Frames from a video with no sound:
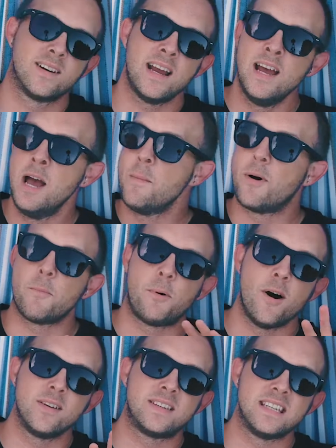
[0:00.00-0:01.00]
Right?
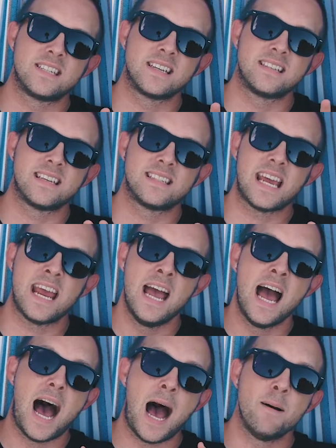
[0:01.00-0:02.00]
Paul essentially says, hey,
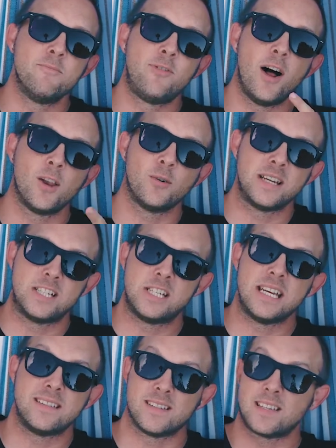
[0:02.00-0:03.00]
I'm following
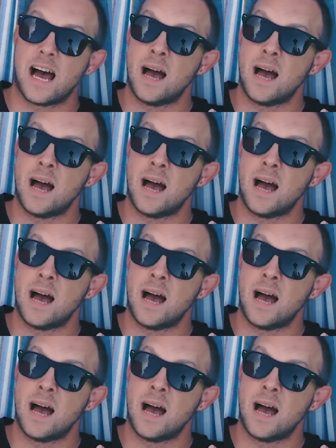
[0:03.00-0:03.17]
Jesus.